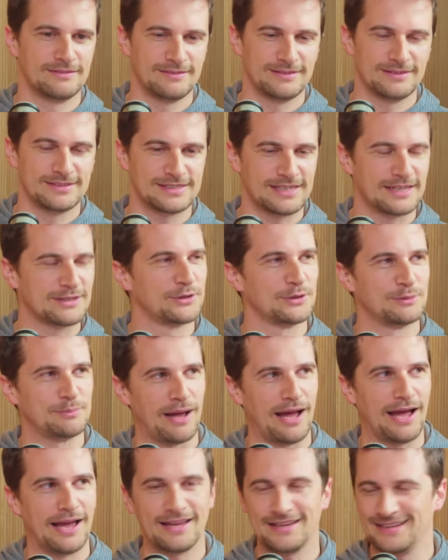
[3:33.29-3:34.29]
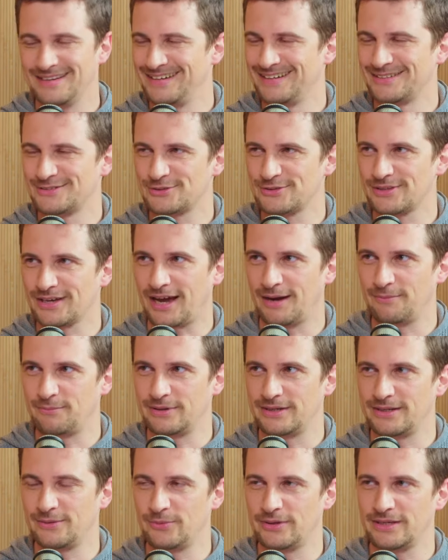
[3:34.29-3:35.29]
said goodbye to the
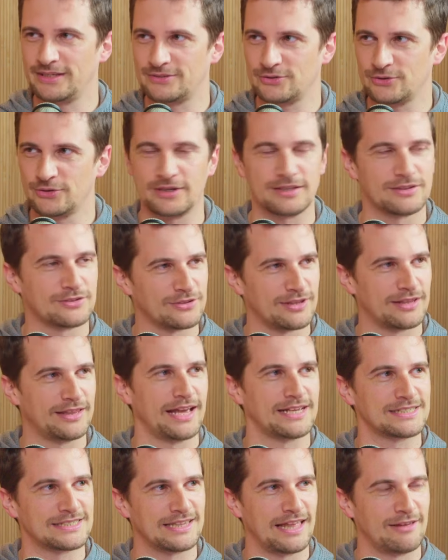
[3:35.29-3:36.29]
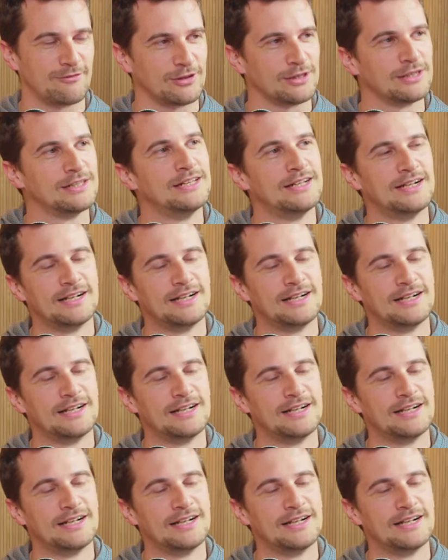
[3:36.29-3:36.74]
company, we took it to the next level,